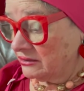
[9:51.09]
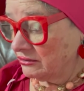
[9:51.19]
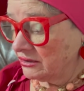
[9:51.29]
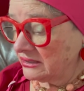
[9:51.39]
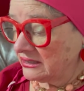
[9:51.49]

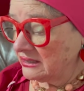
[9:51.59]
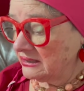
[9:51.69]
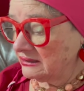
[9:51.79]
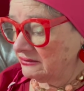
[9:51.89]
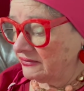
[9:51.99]
They're going to get a
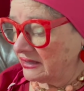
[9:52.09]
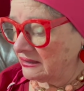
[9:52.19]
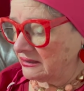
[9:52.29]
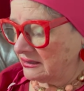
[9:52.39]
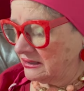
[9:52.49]
little
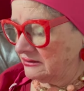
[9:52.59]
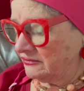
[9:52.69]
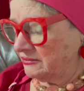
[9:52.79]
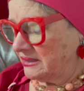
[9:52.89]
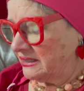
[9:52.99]
Valentine's
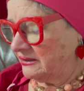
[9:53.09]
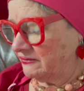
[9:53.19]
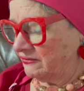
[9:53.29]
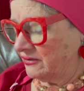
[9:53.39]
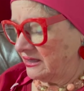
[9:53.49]
from Nettie
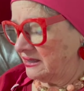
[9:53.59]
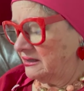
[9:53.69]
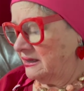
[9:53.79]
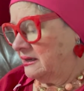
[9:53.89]
and Fred,